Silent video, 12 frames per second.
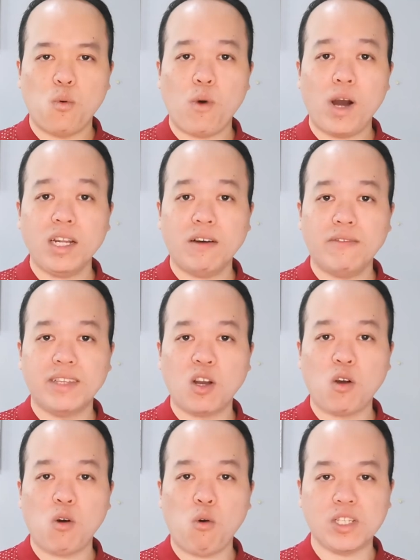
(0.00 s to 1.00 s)
One of the
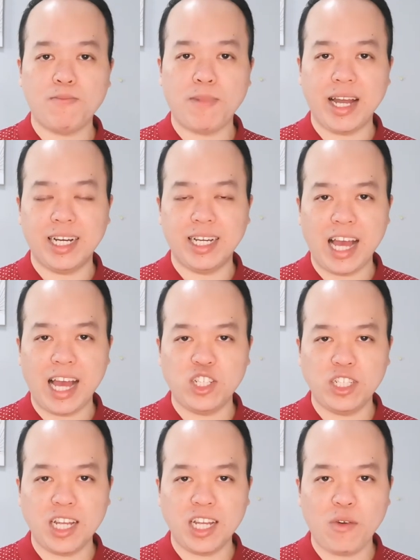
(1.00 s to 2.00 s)
quotes by a
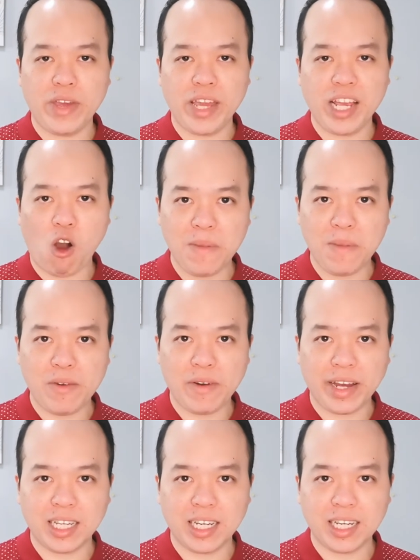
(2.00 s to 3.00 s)
legendary
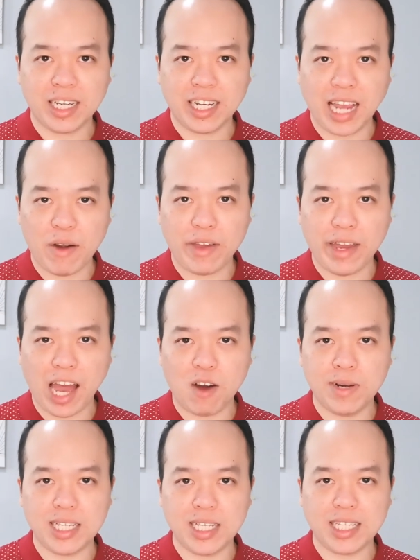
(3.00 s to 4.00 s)
copywriter, Gary
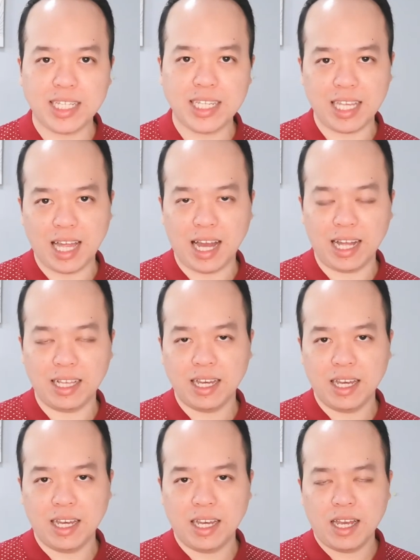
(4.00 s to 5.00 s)
Halbert, said that
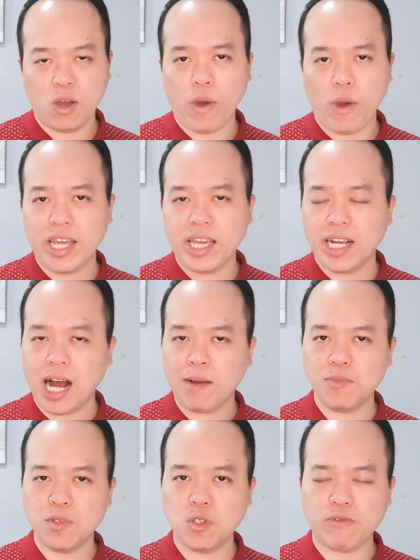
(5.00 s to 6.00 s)
when it
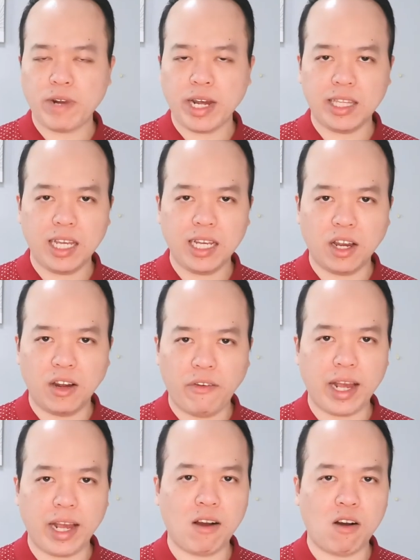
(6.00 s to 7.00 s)
comes to writing a
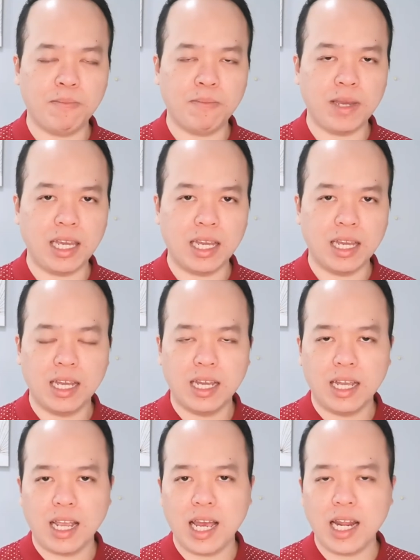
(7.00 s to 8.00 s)
great copy,
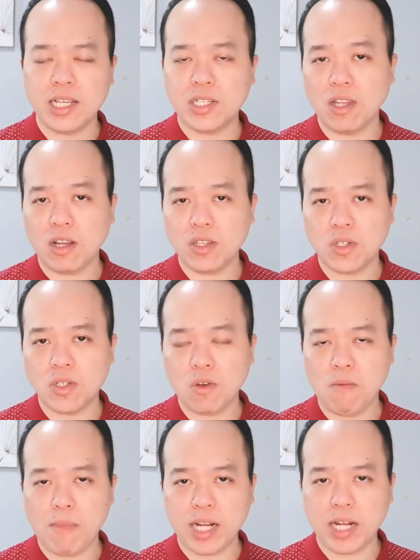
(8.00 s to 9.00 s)
it is not
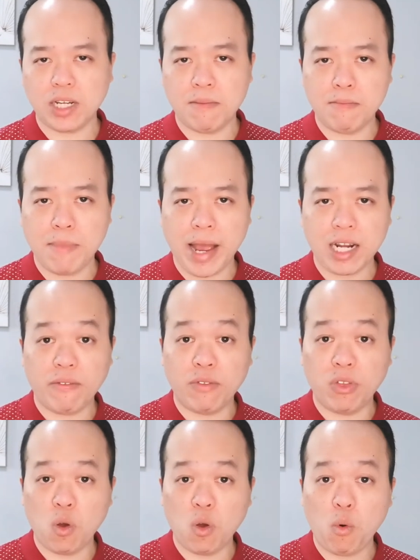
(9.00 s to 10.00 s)
so much a matter
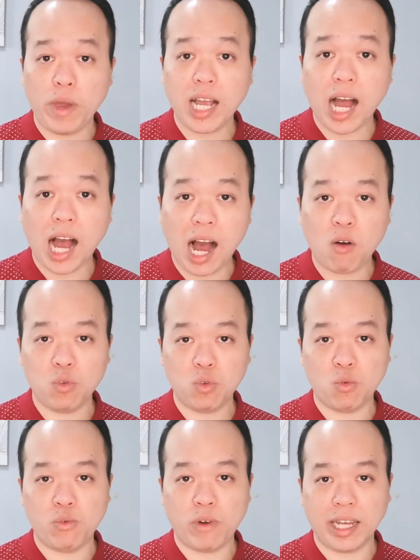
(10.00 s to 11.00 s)
of knowing how to
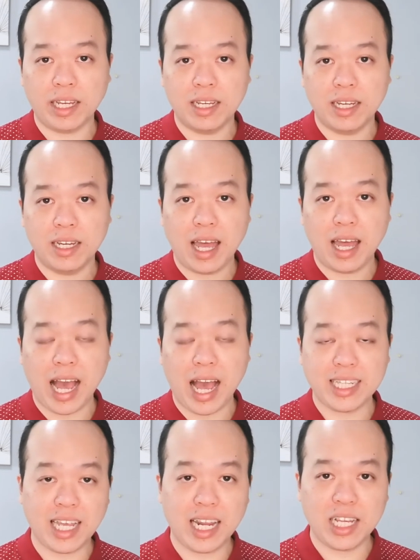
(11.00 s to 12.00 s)
write
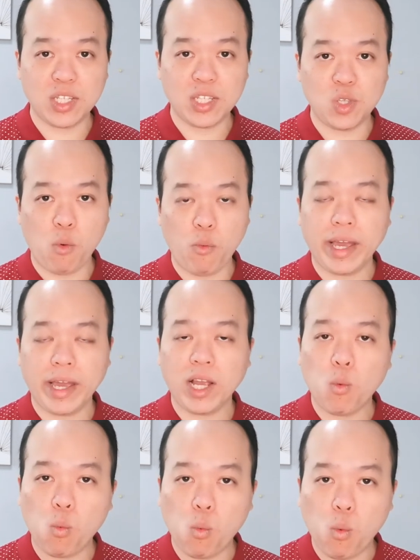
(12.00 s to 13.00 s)
as it is knowing
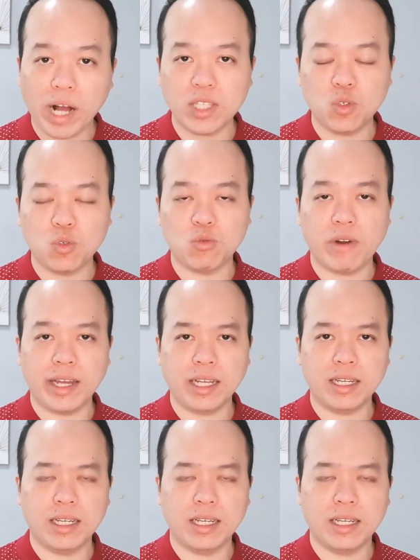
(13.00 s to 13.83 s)
what to write.